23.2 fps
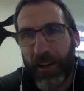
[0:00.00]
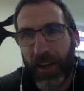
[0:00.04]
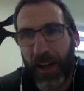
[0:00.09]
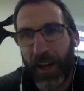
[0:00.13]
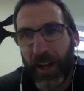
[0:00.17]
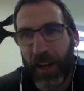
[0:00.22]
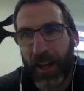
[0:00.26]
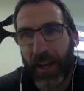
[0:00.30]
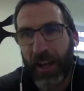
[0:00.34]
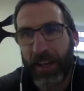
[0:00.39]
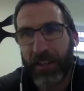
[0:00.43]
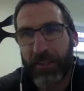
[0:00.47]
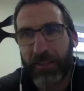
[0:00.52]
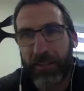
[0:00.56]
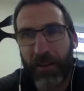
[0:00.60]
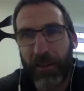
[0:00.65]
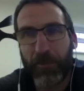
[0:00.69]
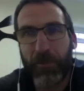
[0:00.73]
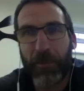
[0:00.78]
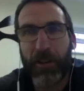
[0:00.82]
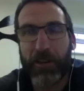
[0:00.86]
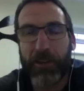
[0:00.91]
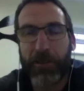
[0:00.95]
And it is
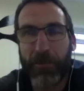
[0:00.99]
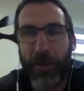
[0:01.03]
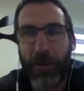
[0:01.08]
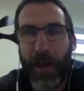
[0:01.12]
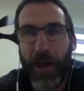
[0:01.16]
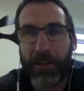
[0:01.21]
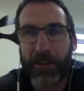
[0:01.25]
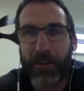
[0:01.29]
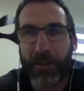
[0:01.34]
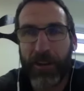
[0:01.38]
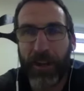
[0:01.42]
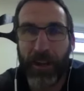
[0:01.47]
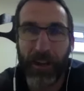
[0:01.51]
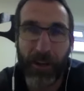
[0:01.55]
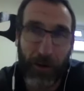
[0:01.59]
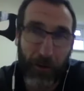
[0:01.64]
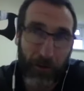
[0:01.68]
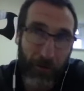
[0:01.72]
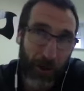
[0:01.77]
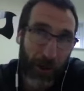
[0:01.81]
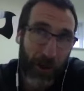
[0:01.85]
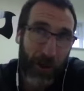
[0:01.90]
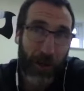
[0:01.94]
something special. I
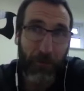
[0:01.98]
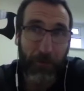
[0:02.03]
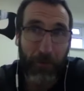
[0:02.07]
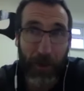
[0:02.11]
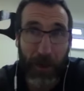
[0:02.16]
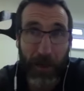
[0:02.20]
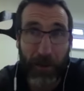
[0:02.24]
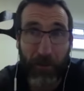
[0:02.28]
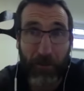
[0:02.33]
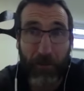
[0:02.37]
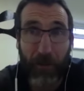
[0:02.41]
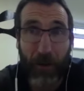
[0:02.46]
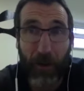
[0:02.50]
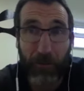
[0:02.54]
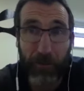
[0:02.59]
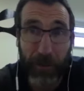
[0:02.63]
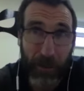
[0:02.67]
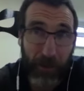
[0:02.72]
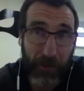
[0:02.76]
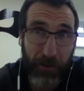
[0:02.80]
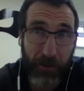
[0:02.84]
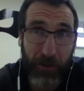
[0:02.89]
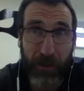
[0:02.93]
know being
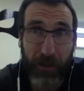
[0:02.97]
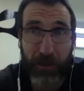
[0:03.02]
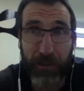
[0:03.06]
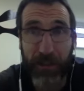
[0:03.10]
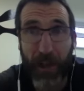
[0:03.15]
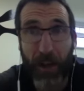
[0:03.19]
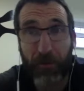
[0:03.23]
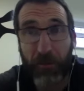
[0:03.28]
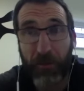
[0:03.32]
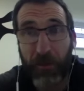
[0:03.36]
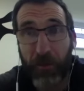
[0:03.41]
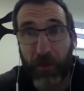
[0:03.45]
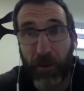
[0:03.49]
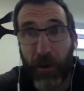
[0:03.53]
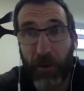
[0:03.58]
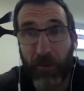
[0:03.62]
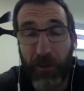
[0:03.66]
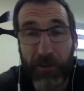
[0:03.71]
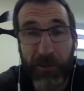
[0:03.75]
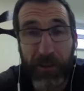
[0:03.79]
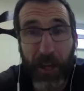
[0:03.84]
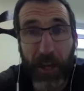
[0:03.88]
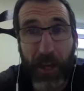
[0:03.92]
involved in it yourself here on
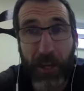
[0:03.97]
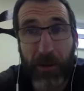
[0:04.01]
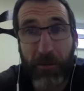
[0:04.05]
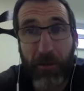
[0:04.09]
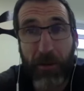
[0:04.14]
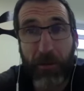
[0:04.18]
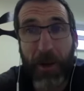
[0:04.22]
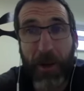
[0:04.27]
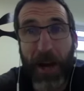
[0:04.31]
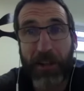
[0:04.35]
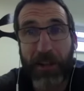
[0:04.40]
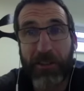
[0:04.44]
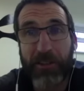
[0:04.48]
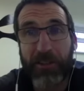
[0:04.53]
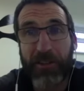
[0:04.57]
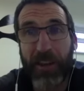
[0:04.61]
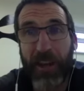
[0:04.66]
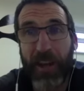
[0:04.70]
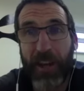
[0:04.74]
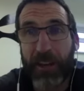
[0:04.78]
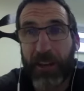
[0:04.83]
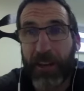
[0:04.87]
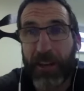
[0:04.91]
the stadium on match
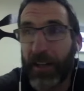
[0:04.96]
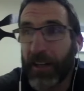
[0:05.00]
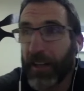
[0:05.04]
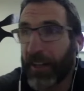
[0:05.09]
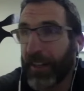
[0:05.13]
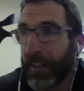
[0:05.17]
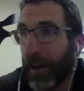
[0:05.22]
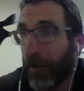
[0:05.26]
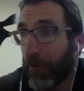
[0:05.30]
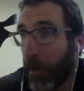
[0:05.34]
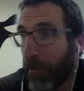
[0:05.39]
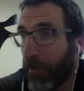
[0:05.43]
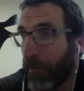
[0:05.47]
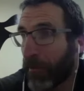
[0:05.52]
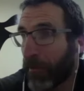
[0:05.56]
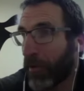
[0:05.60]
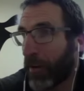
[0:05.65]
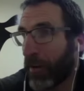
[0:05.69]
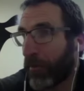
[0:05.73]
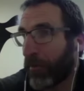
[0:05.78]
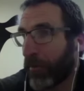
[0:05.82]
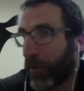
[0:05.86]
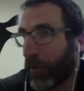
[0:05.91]
day, and when we've
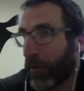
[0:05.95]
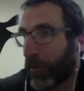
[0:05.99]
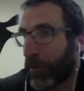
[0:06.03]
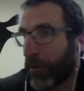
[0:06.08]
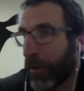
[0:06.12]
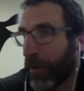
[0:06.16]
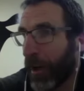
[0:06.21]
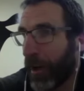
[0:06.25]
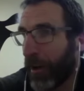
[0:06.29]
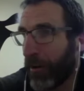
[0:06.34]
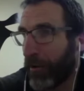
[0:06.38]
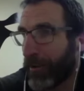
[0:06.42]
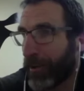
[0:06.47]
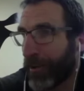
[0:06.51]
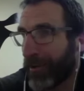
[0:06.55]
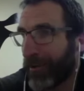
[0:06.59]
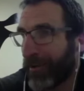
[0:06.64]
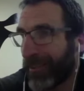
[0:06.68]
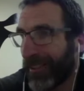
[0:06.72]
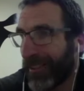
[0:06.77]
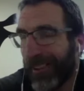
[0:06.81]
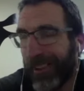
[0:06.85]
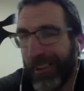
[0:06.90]
got a full crowd
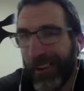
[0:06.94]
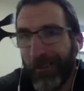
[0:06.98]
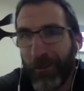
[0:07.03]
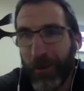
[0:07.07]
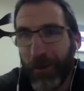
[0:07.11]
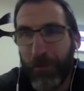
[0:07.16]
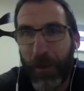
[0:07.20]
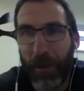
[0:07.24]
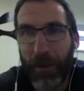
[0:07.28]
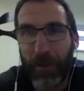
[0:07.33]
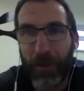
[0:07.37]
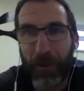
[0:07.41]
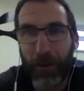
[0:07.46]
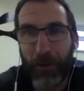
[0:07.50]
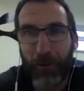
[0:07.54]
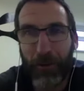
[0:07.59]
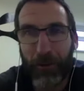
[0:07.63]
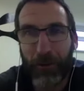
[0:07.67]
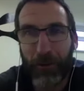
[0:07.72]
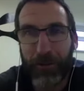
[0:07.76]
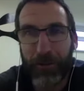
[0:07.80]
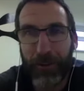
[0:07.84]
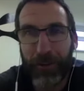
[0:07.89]
and we beat the
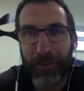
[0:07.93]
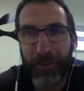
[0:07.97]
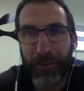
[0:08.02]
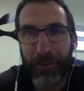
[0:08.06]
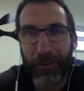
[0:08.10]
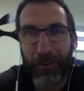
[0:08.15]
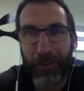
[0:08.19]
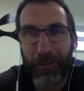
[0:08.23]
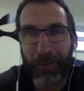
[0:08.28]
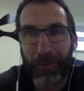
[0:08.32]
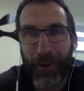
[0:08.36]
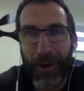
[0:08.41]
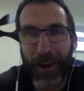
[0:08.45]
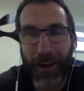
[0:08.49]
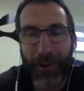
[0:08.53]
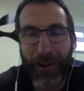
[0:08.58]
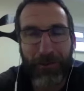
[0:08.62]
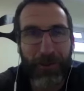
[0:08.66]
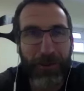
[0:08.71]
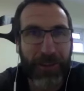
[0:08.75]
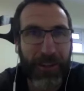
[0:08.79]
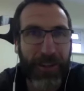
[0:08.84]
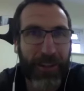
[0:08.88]
local
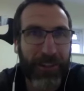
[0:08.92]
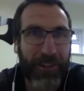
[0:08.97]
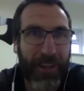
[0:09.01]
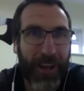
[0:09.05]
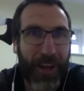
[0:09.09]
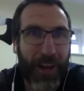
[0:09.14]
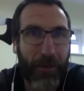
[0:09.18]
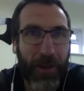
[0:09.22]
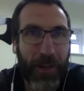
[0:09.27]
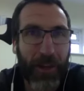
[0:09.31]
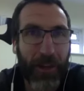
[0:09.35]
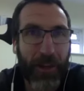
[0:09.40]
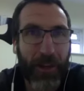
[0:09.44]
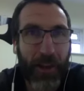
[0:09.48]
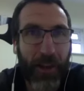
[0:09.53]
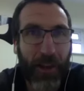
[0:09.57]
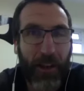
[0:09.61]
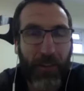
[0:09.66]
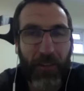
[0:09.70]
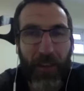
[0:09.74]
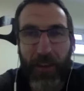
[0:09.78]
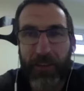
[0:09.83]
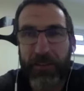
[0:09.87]
rivals in the derby,
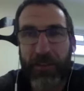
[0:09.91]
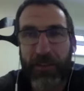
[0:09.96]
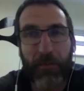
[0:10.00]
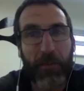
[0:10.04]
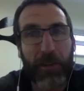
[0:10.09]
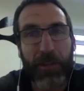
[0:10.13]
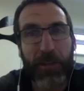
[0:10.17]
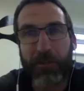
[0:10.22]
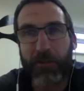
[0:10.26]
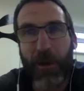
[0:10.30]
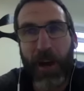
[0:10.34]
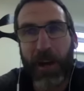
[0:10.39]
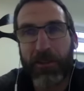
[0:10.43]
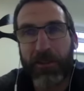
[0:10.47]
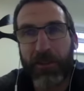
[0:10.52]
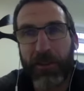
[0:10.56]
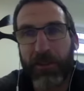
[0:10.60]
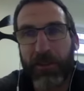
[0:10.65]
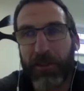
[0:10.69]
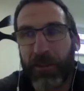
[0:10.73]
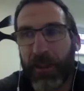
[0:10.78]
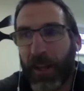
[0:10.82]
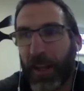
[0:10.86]
that's something
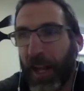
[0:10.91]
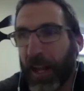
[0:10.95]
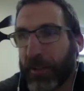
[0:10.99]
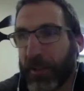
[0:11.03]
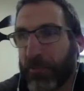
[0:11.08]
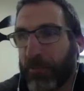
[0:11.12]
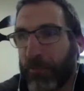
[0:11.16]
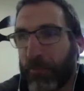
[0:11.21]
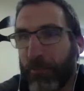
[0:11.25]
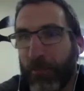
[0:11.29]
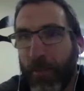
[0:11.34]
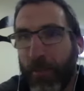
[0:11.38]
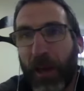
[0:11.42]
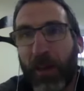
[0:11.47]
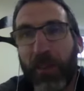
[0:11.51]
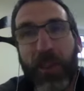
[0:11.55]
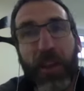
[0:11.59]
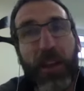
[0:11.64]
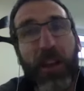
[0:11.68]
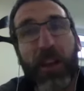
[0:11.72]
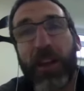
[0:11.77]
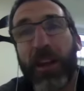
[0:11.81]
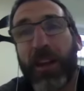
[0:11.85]
special, and that's bigger
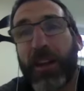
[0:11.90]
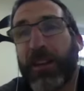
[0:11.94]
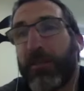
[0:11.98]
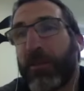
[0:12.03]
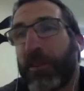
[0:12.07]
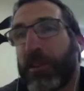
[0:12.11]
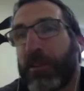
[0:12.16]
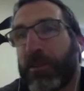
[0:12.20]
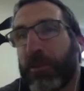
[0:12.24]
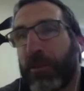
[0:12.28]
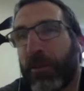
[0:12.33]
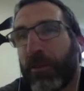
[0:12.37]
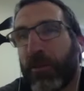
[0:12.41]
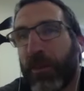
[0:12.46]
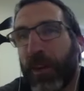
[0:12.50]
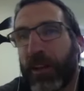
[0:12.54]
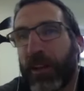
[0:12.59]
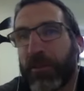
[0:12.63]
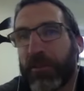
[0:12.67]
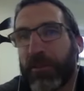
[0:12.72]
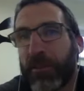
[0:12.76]
than an individual thing.